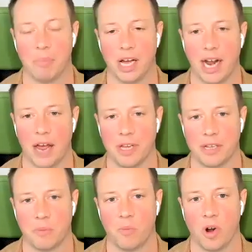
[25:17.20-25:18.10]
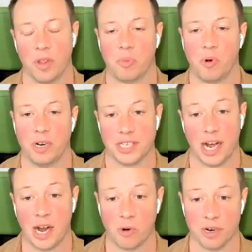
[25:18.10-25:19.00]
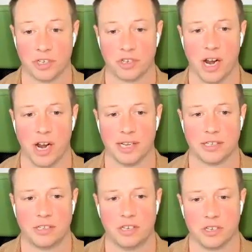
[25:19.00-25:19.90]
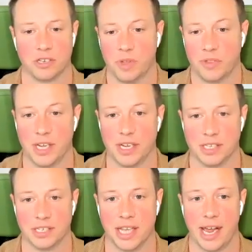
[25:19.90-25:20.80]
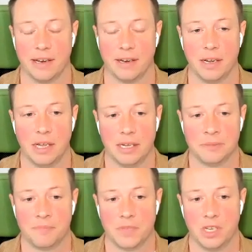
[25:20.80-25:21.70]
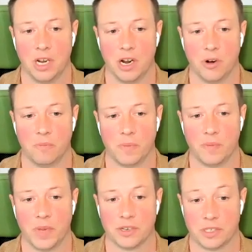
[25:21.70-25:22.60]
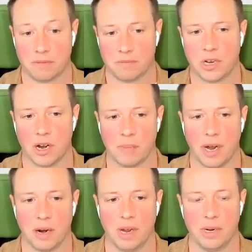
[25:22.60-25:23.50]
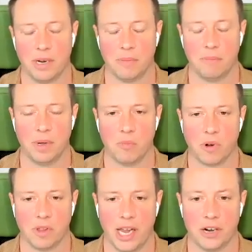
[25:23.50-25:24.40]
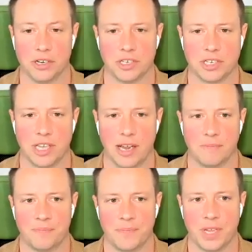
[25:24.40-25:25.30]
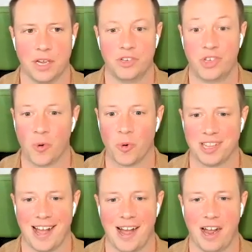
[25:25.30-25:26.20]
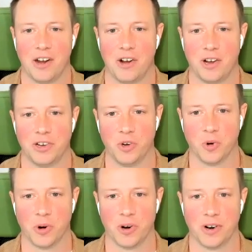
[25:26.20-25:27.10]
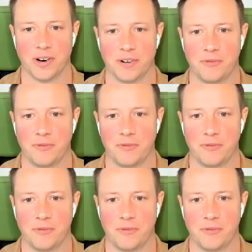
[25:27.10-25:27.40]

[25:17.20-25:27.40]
But I think one of the points that I want to stress just with this is that, and I'll talk about it maybe a bit more later, it's just that don't rely on your